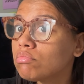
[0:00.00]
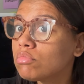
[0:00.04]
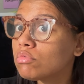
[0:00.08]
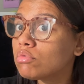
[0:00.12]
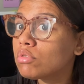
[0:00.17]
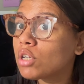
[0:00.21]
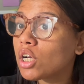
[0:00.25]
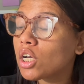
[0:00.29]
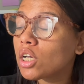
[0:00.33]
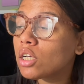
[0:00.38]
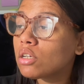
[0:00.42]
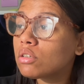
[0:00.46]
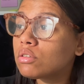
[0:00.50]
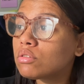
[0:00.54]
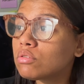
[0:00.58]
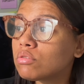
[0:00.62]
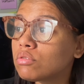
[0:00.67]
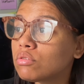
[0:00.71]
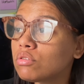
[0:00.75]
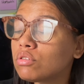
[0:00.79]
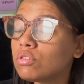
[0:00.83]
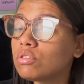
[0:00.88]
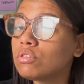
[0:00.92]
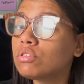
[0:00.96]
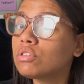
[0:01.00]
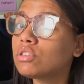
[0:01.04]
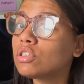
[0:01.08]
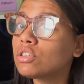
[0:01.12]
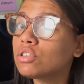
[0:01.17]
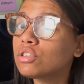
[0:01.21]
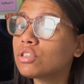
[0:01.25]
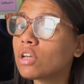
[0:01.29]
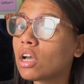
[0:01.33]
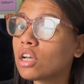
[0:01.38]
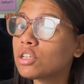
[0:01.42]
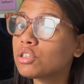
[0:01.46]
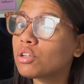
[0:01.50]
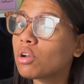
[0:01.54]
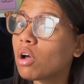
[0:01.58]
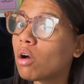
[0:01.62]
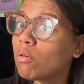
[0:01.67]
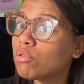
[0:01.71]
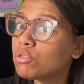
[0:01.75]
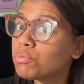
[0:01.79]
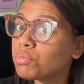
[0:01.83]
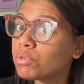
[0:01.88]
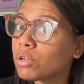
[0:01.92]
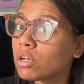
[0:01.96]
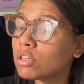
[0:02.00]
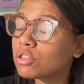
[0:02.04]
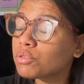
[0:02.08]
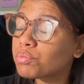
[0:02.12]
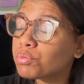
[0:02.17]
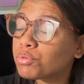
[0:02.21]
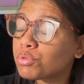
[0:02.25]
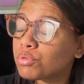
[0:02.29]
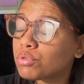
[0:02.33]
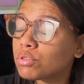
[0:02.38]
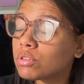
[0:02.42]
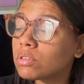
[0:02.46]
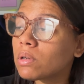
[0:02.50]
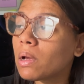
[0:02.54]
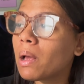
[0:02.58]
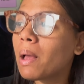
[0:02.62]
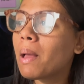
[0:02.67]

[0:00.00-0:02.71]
Okay, because I should always be an entrepreneur.